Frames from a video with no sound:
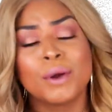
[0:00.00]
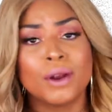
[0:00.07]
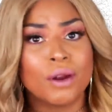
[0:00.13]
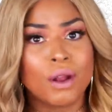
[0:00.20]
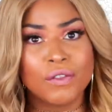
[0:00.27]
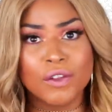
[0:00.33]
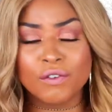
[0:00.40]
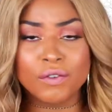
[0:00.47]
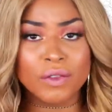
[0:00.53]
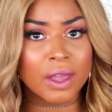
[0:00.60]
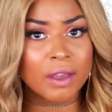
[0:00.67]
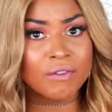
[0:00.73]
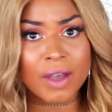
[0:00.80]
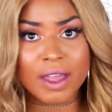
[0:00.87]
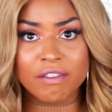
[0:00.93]
Put it on there for
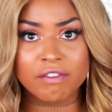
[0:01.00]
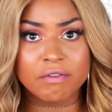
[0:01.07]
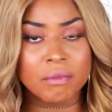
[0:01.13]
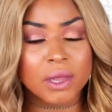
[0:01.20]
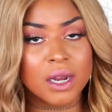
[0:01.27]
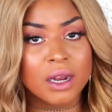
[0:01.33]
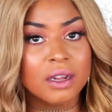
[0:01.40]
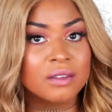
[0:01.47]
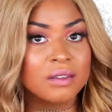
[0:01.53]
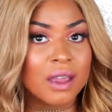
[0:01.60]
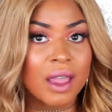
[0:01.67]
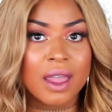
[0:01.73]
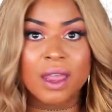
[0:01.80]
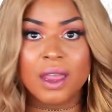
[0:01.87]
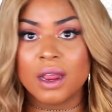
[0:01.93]
like 5 minutes,
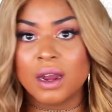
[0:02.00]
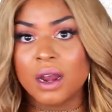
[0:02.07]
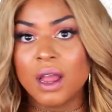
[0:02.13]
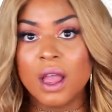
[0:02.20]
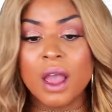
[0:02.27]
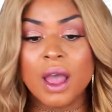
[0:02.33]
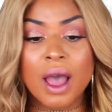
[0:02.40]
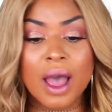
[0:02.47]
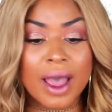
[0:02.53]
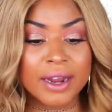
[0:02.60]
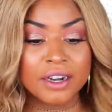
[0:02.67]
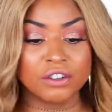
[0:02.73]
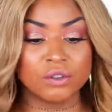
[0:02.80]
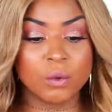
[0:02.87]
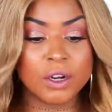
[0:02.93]
and
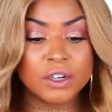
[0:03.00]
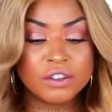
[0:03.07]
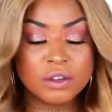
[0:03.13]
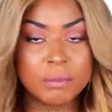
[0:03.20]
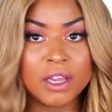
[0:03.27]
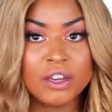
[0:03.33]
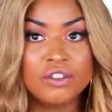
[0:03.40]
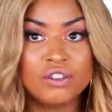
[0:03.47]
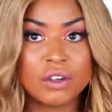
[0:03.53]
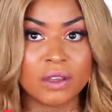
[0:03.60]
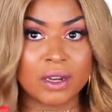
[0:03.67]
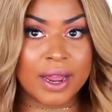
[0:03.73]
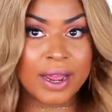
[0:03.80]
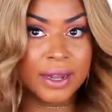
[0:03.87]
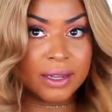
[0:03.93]
I just wanted to make sure
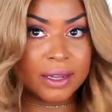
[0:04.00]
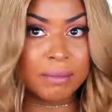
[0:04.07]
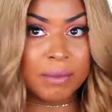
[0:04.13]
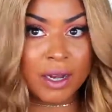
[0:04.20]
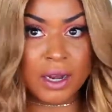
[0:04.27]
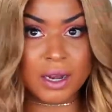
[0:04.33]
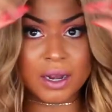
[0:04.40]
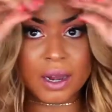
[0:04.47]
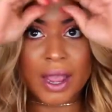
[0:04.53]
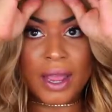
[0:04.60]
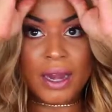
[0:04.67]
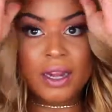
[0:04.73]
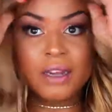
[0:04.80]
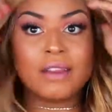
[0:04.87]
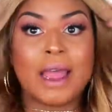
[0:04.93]
that I eliminated
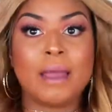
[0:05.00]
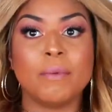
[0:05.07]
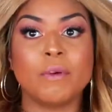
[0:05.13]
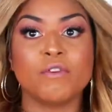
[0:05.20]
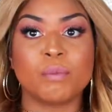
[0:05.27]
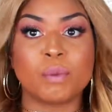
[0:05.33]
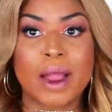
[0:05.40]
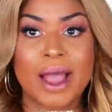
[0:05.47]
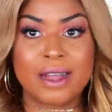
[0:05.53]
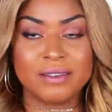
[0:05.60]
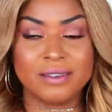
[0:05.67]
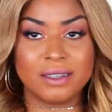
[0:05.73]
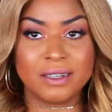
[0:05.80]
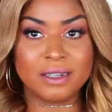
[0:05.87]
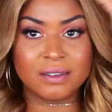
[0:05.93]
any type of
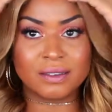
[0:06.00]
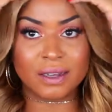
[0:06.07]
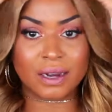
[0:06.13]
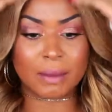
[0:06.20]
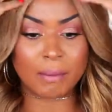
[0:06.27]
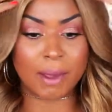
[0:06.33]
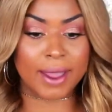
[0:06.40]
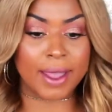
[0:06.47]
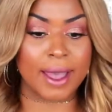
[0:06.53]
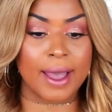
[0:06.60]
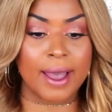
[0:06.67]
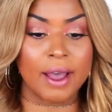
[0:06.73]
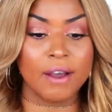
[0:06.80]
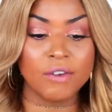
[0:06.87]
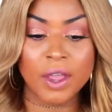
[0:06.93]
brassiness that it might
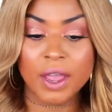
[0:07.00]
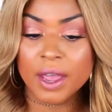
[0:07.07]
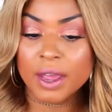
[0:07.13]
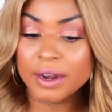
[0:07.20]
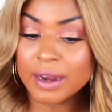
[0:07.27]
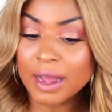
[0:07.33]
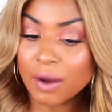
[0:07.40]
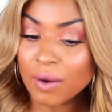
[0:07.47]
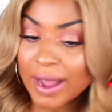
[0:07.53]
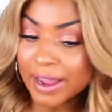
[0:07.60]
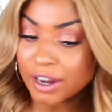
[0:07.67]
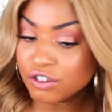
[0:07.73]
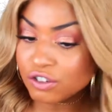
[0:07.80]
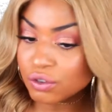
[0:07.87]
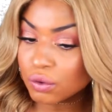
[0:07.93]
have. Now,
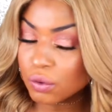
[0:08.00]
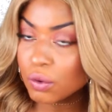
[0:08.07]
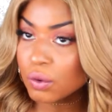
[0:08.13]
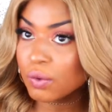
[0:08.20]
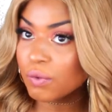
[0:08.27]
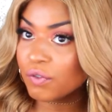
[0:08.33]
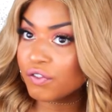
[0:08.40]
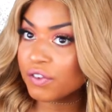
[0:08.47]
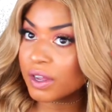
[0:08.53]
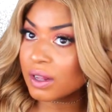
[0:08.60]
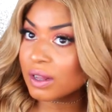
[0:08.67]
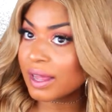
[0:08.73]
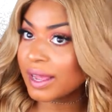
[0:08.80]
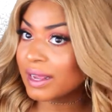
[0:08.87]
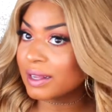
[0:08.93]
I do
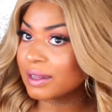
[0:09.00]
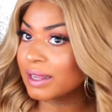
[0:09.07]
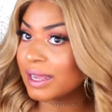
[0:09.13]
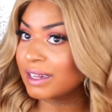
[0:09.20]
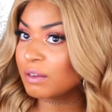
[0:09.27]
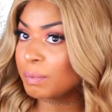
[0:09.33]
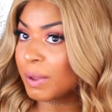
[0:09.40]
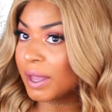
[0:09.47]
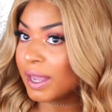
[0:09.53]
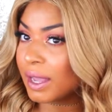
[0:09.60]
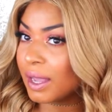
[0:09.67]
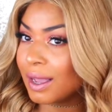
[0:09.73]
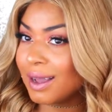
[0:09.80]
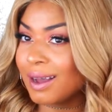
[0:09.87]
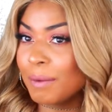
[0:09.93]
feel like it's
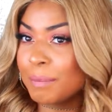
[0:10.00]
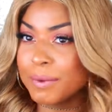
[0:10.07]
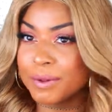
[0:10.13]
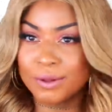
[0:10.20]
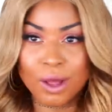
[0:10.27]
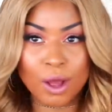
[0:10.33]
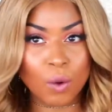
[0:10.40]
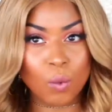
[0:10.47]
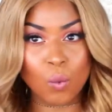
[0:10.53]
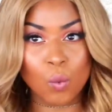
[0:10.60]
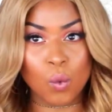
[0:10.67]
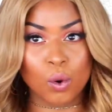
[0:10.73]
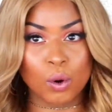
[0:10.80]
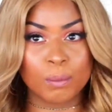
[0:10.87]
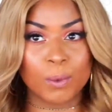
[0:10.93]
picking up a lot
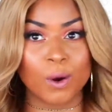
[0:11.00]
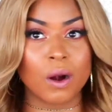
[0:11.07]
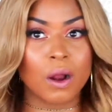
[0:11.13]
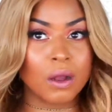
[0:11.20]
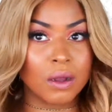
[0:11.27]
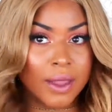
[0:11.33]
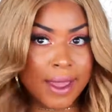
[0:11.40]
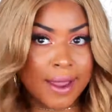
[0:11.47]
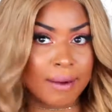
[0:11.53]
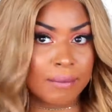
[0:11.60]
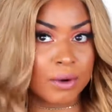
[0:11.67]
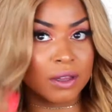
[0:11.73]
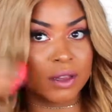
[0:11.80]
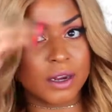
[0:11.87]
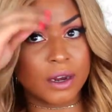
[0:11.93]
warmer on
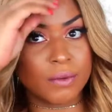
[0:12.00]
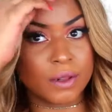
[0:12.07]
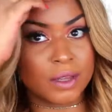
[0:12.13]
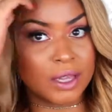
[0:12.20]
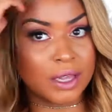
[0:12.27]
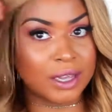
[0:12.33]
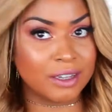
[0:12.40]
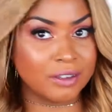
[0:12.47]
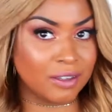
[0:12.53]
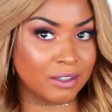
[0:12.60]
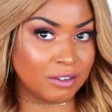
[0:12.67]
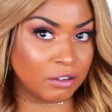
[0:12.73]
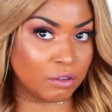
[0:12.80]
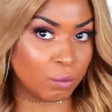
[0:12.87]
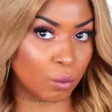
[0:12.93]
camera than it really is,
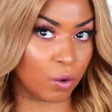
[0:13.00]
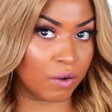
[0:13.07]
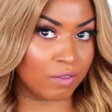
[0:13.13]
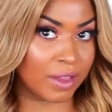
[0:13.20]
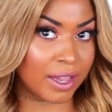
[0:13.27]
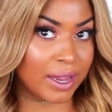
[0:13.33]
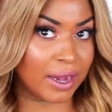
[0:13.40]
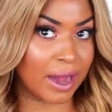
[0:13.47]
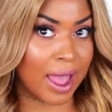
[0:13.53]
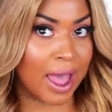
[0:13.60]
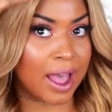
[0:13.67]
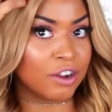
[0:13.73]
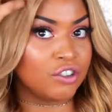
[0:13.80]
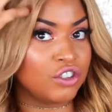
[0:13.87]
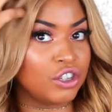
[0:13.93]
because it's more of like an
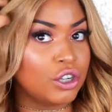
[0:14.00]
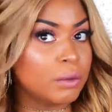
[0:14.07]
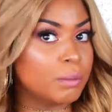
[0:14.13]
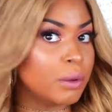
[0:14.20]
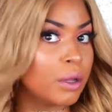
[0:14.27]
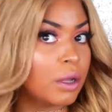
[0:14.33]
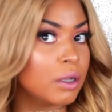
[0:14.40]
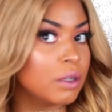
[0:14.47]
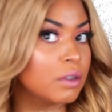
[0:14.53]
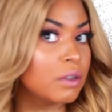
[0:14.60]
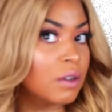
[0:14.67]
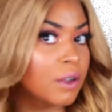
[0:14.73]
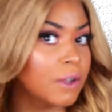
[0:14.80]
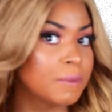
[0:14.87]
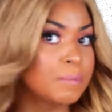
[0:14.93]
ashier
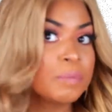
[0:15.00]
blonde,